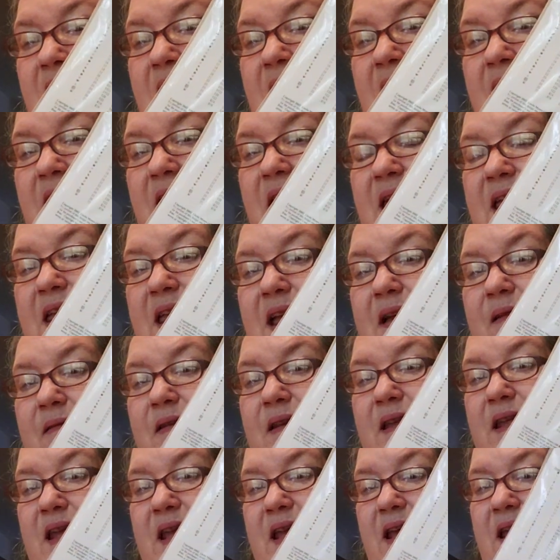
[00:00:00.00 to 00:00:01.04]
I like how
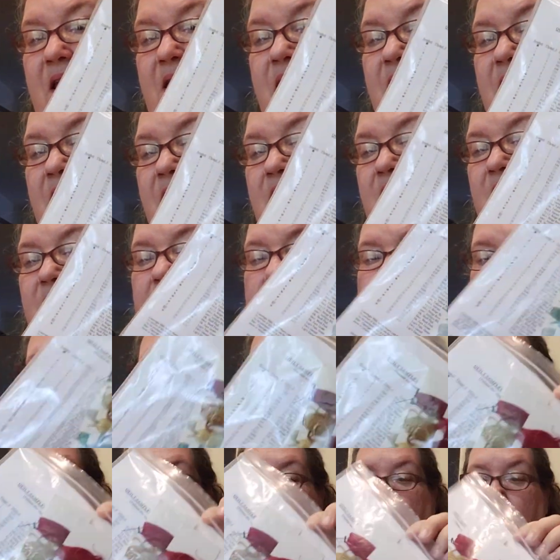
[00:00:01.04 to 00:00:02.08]
it had
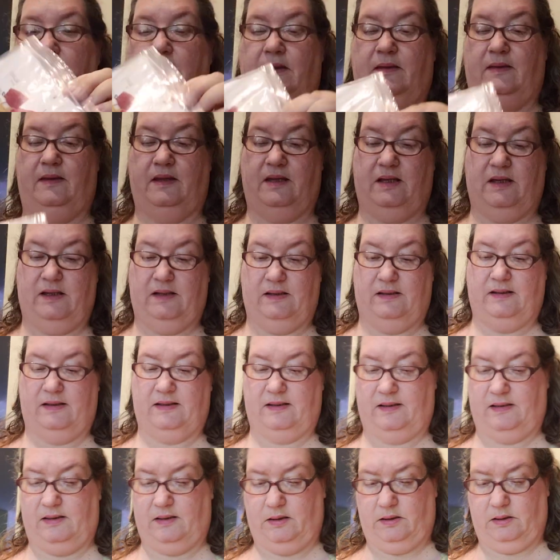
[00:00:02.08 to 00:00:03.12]

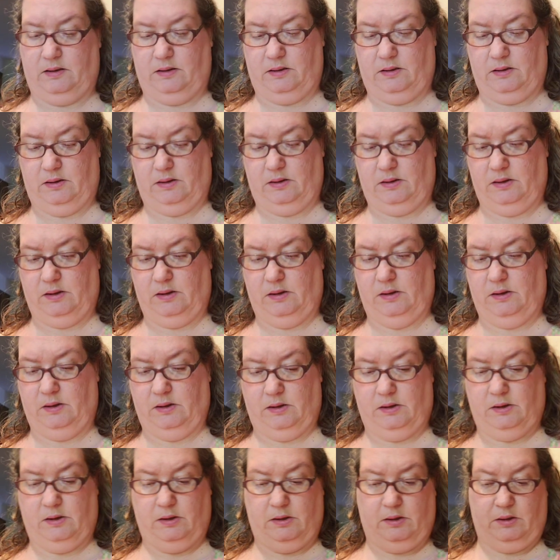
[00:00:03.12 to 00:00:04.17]
this.
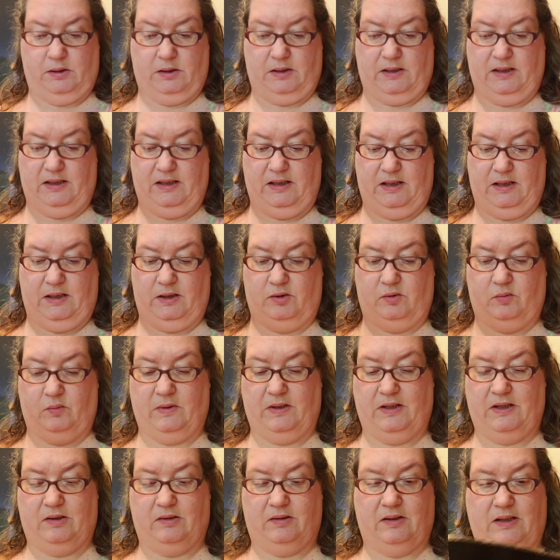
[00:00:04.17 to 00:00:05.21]
And
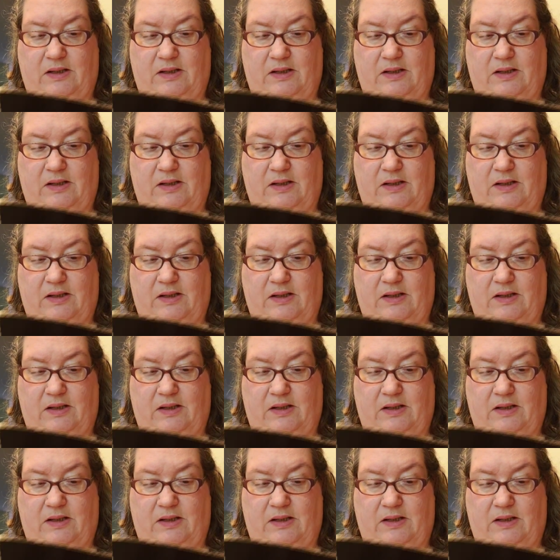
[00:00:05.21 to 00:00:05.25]
where